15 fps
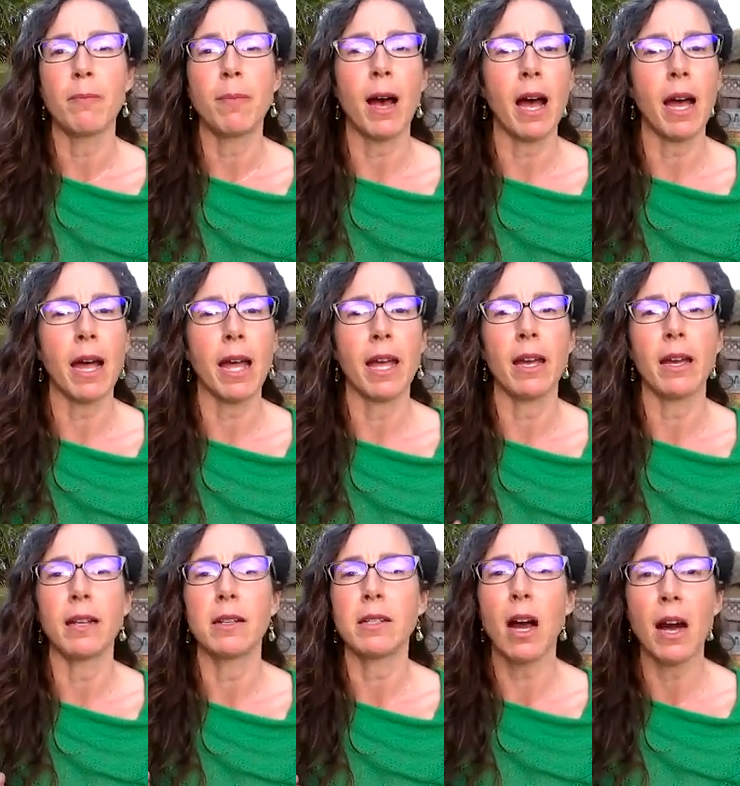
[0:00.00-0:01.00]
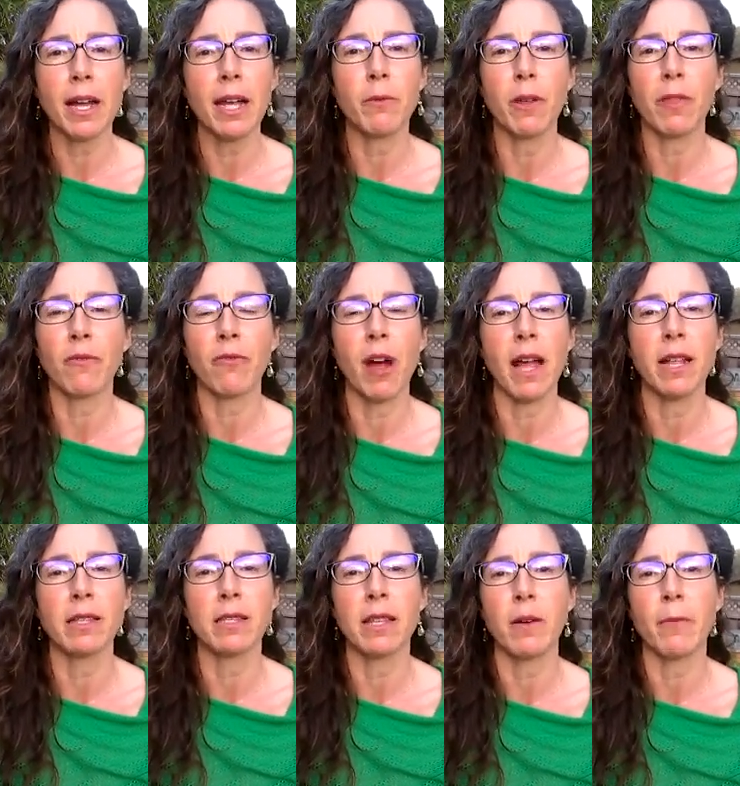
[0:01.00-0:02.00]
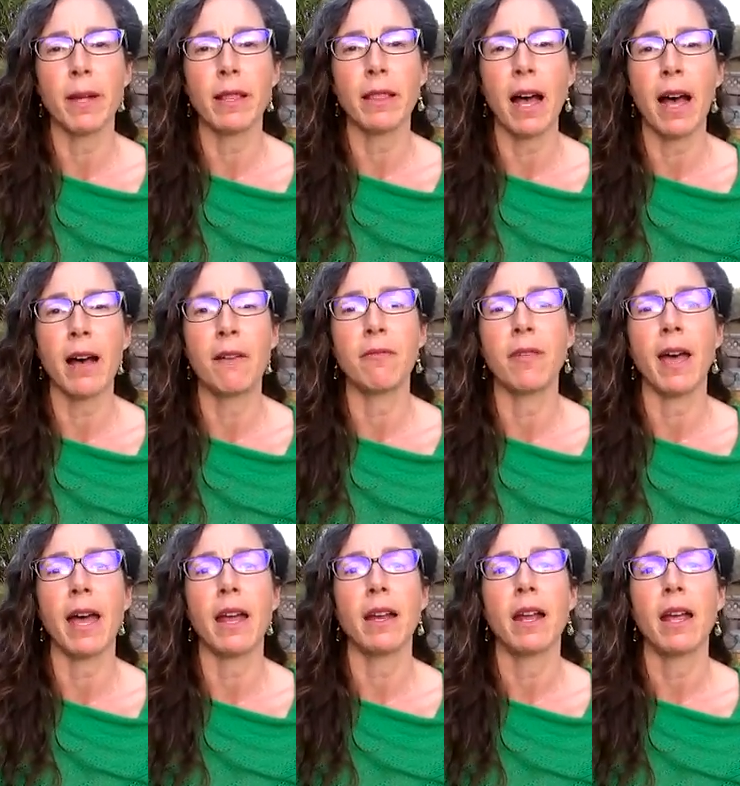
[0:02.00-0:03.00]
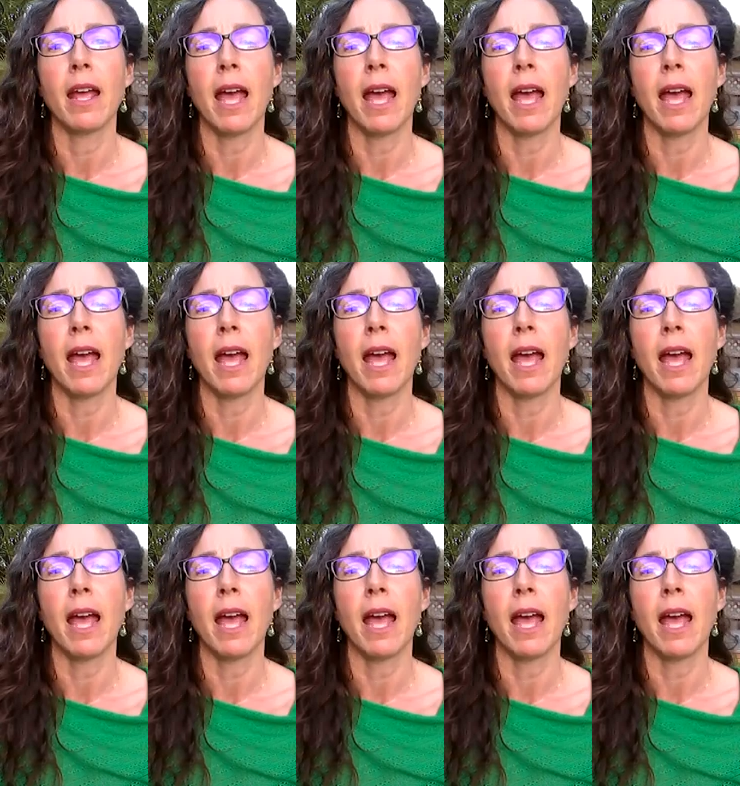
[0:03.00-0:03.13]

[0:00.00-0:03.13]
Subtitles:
by talking with friends that we love that